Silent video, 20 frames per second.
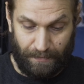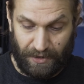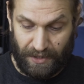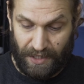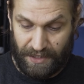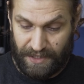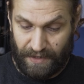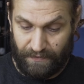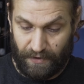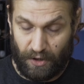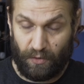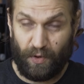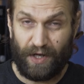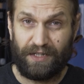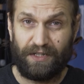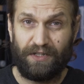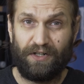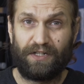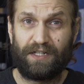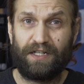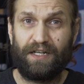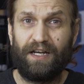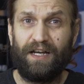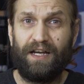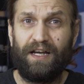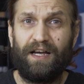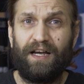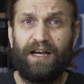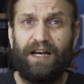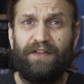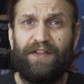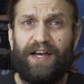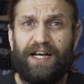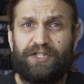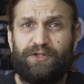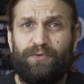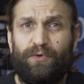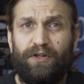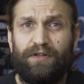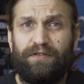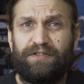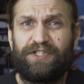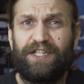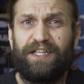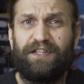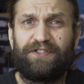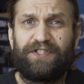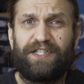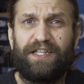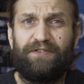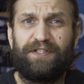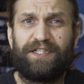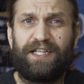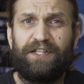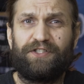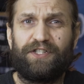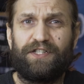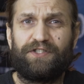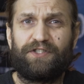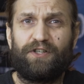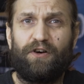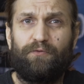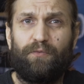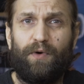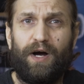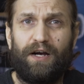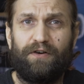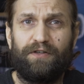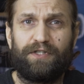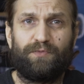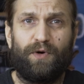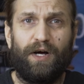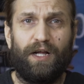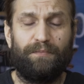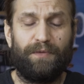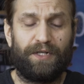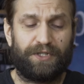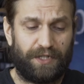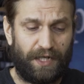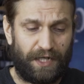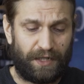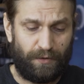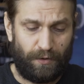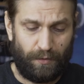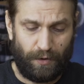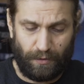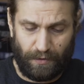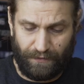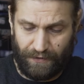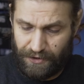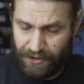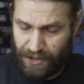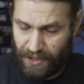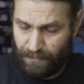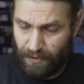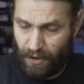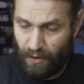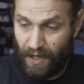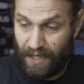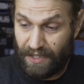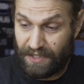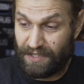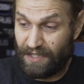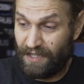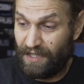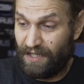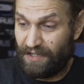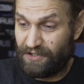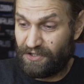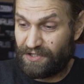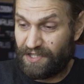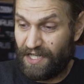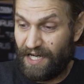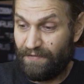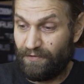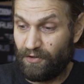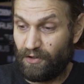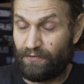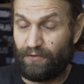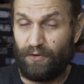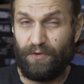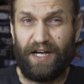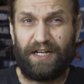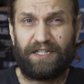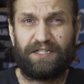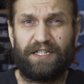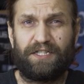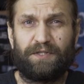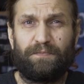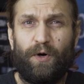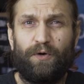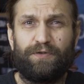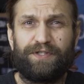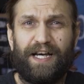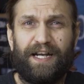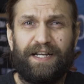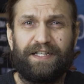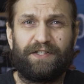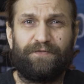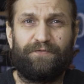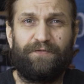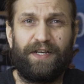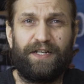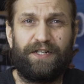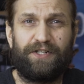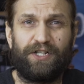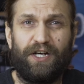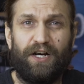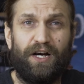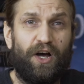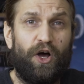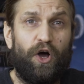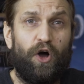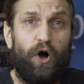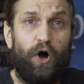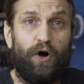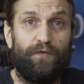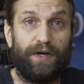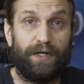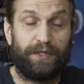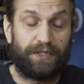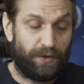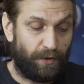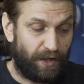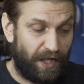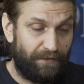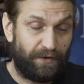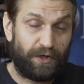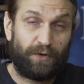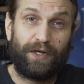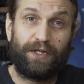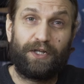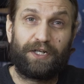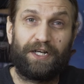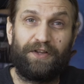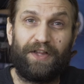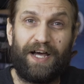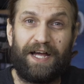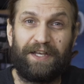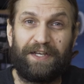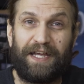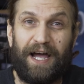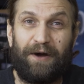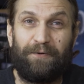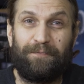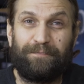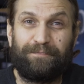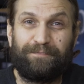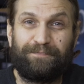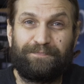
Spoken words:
But let's have a quick look at the actual SteelSeries engine software as well, much like we will with the G Pro X, just to have a look through there, because I suppose that is a feature of it. So we'll have a quick look at that now.